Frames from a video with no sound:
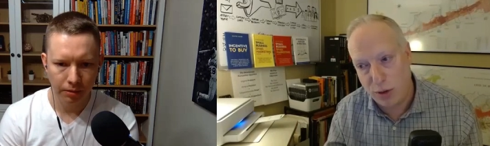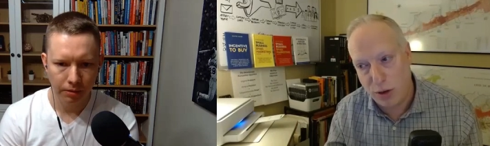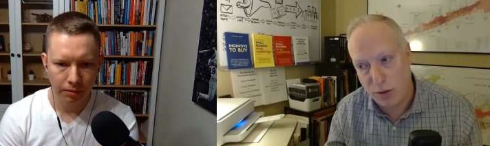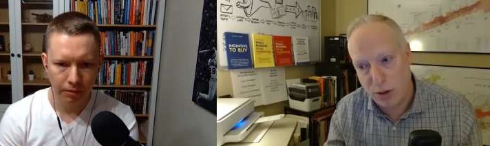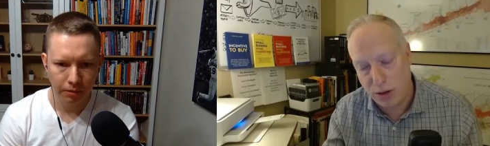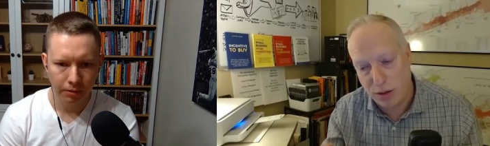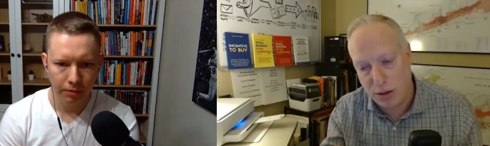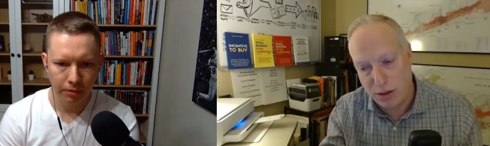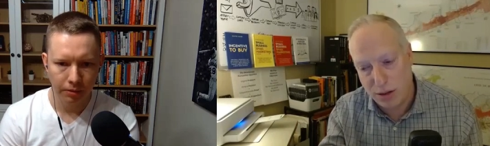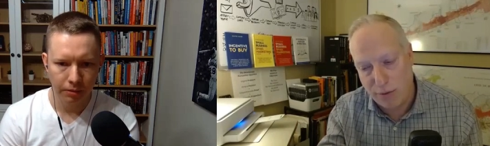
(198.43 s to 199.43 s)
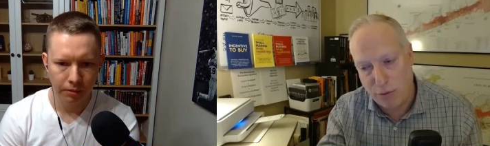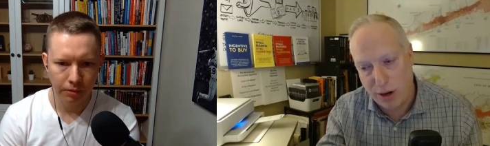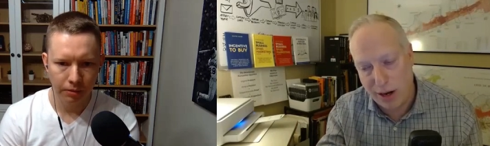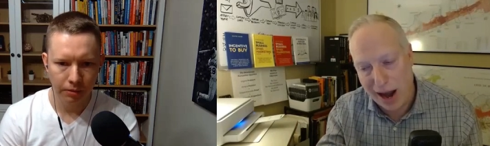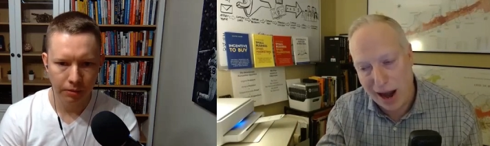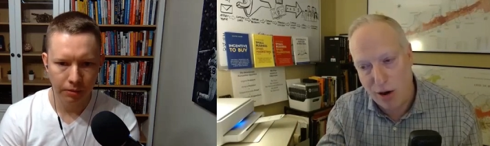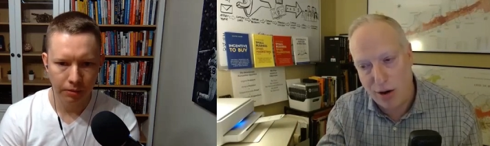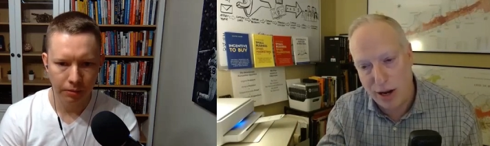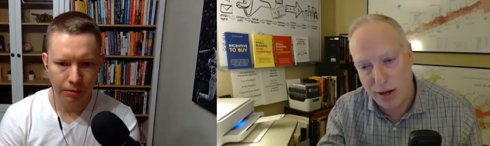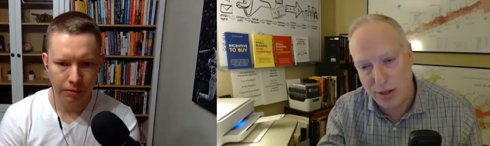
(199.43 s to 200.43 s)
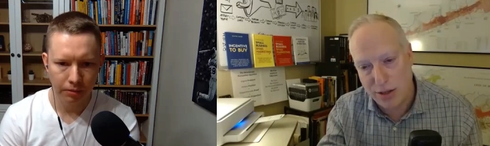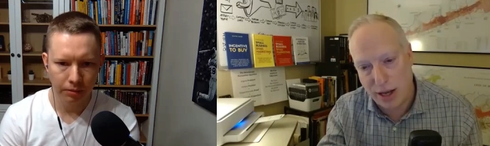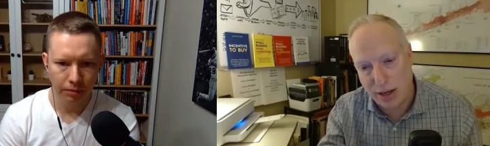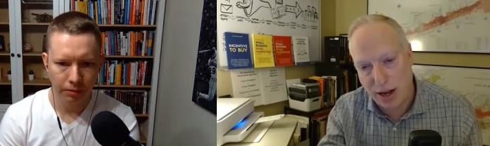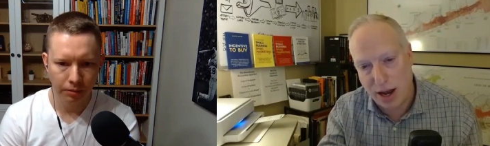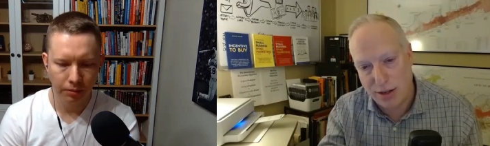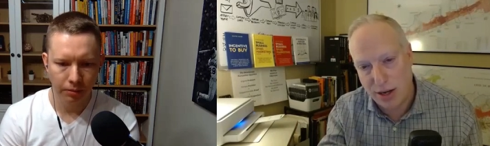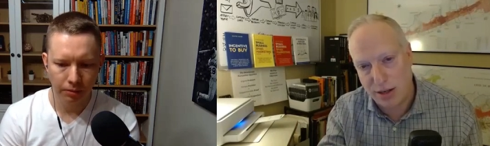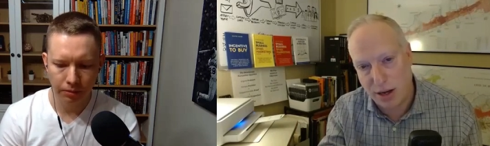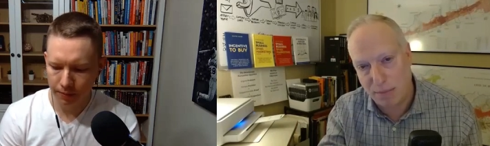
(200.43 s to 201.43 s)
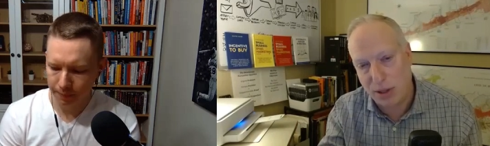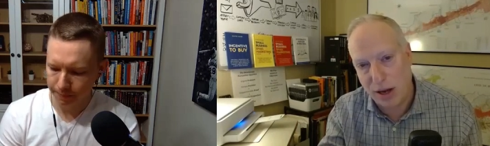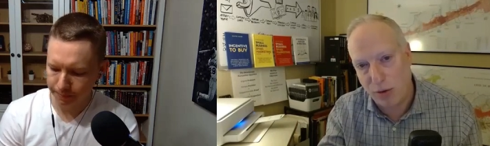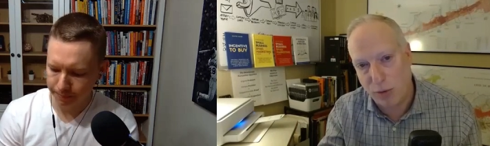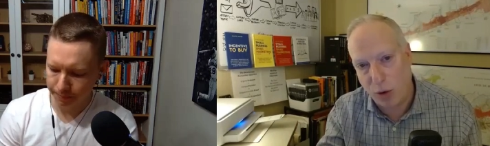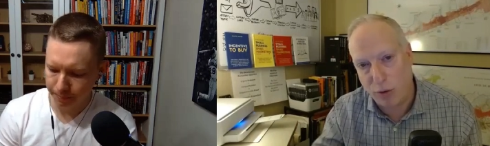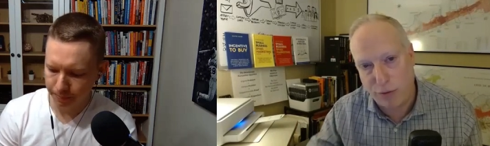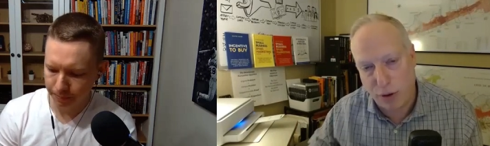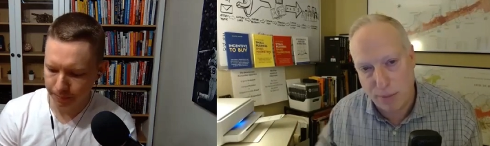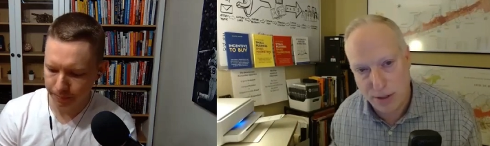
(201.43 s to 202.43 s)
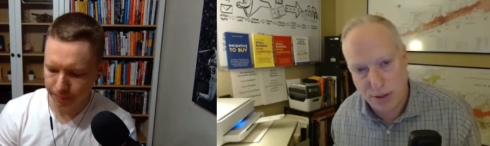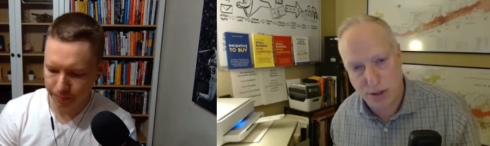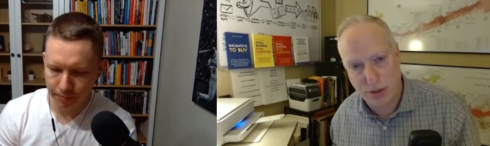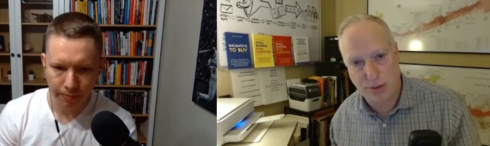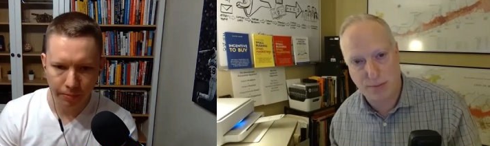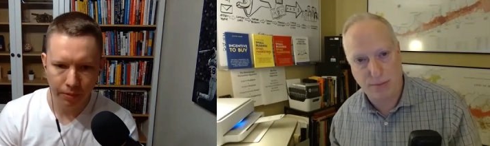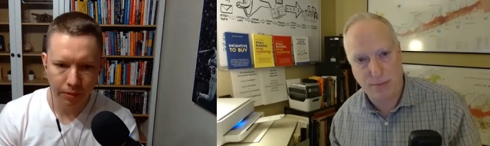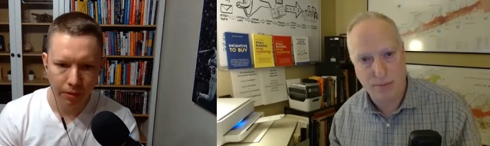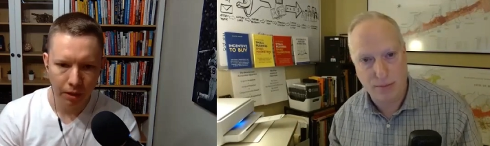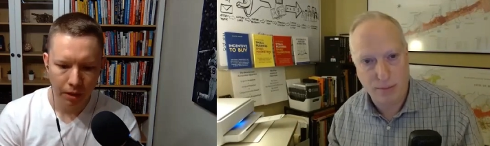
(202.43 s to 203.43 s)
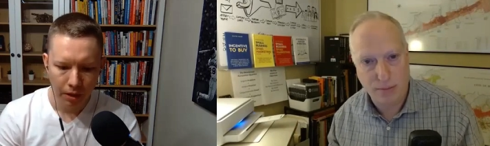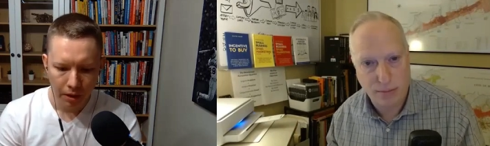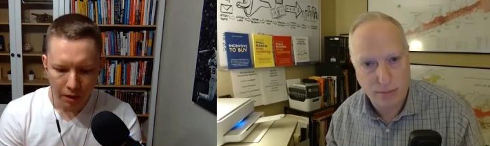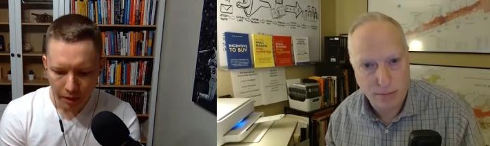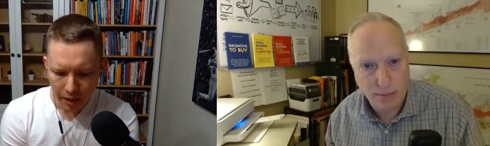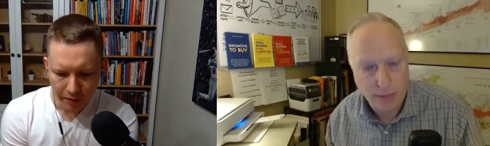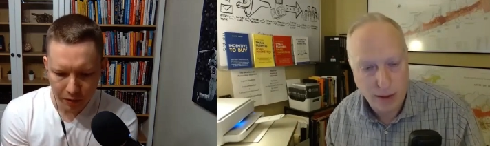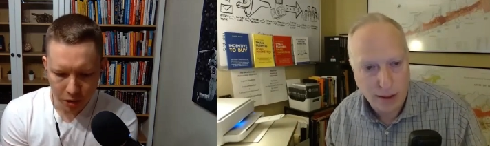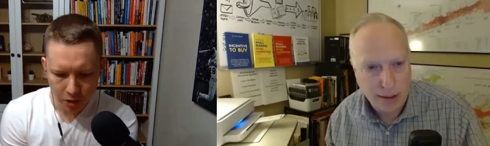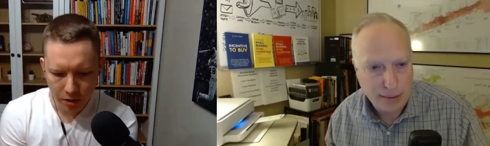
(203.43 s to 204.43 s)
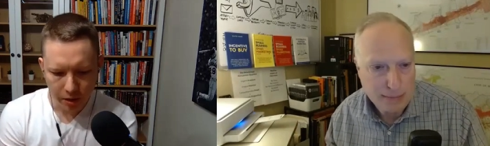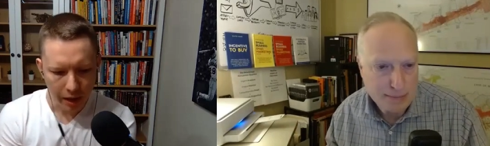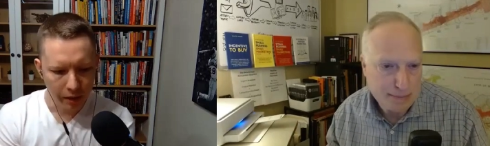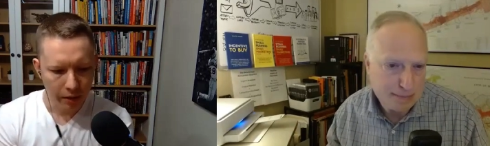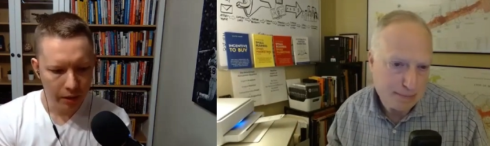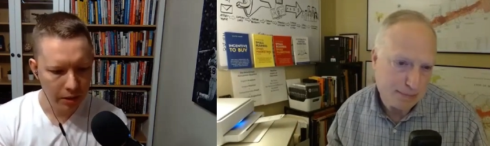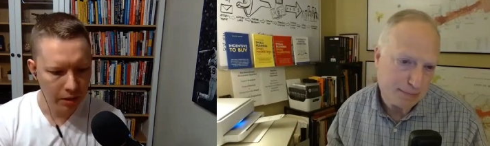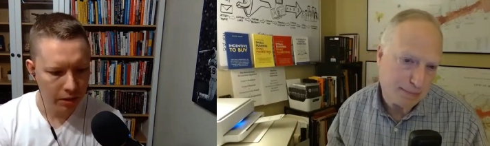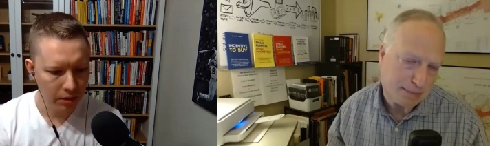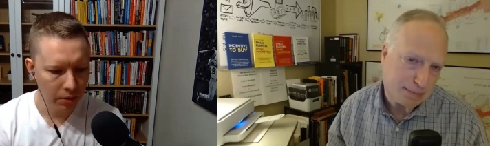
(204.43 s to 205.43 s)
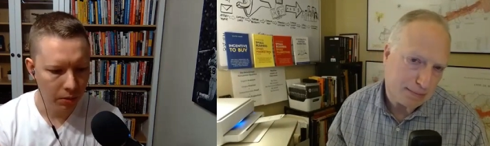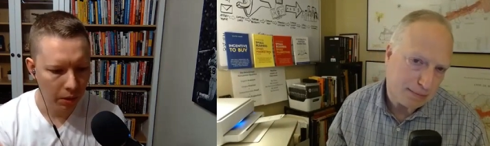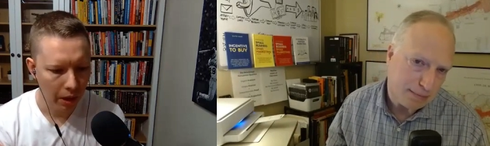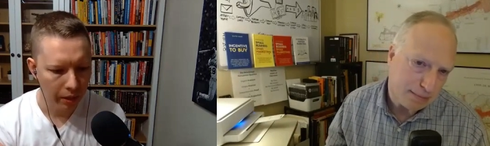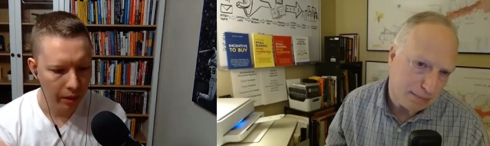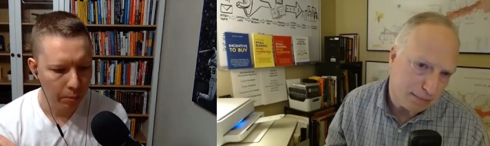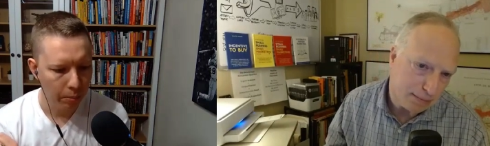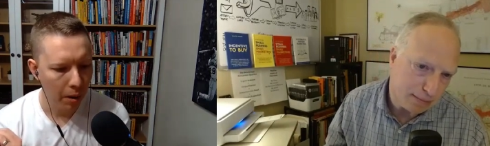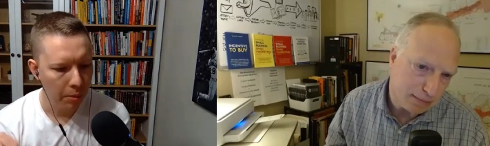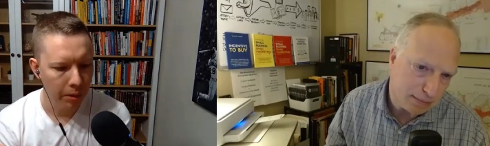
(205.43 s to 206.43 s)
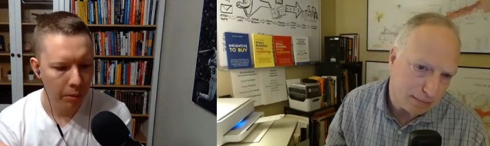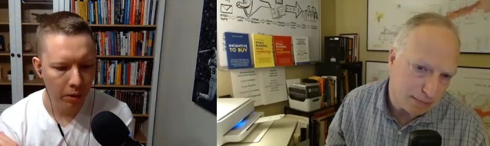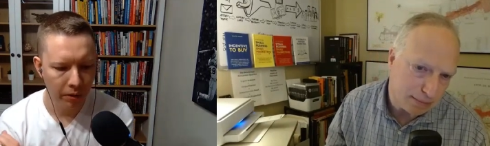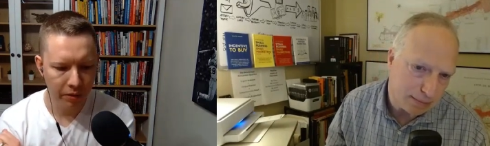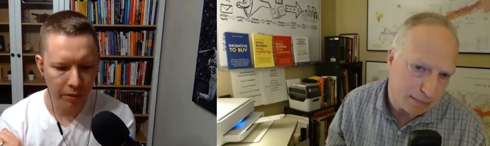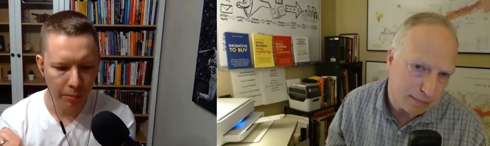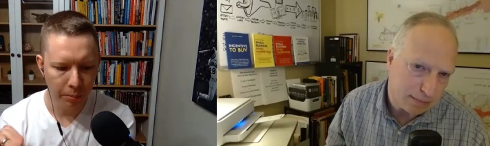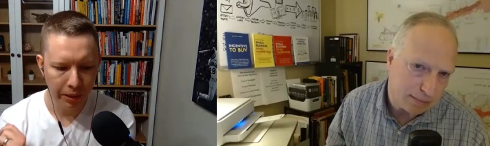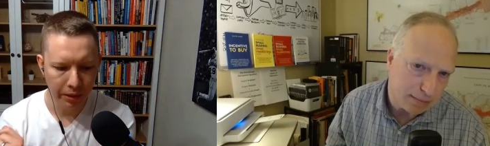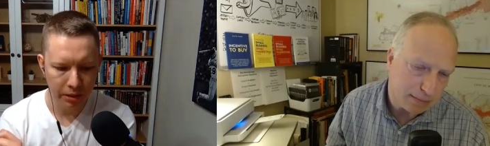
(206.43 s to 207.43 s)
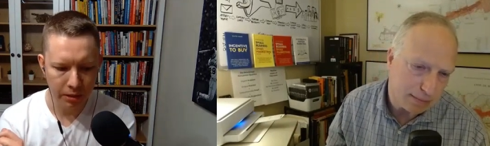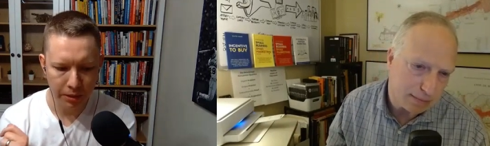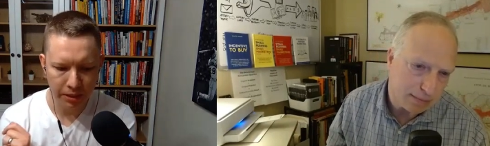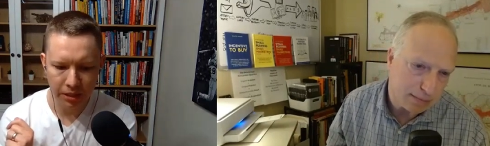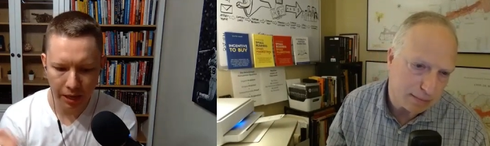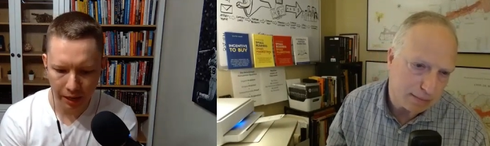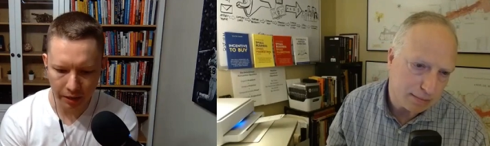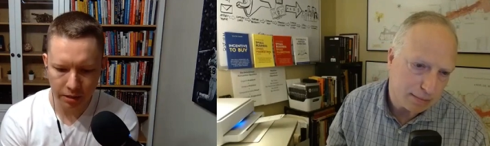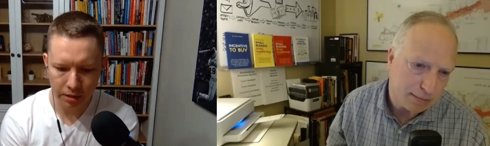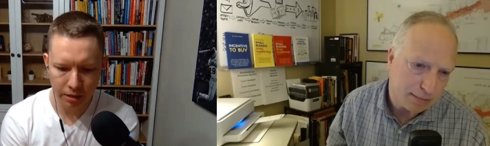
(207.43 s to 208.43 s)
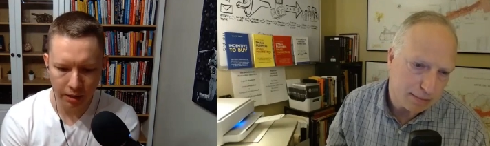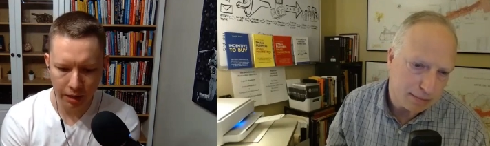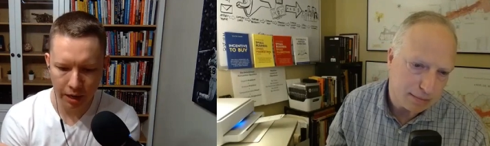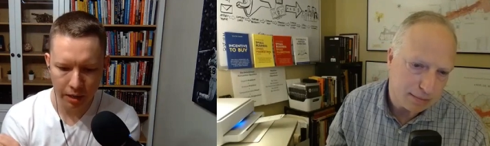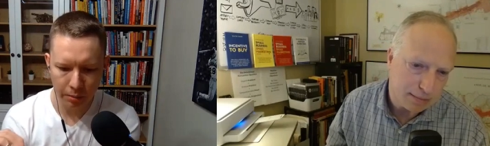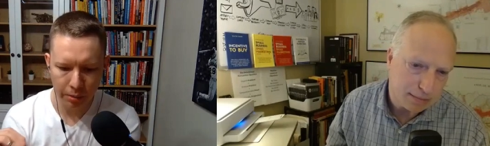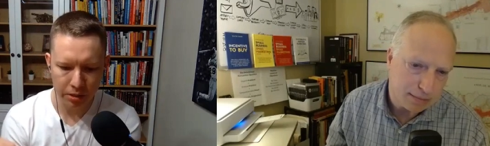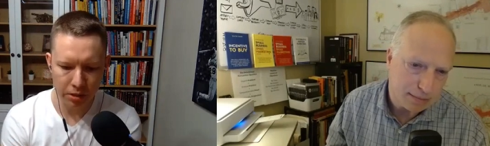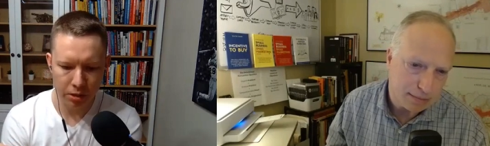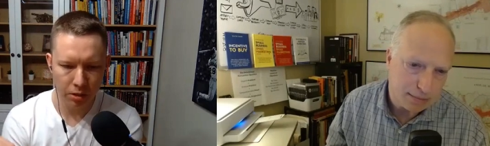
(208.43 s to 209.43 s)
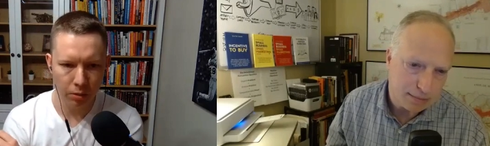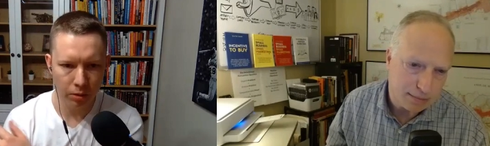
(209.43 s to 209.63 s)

Speaker 1: you know, the the different areas that content can play a role for a business.
Speaker 2: Yeah, for sure. And this is, I think, probably one of the biggest mistakes that any business owner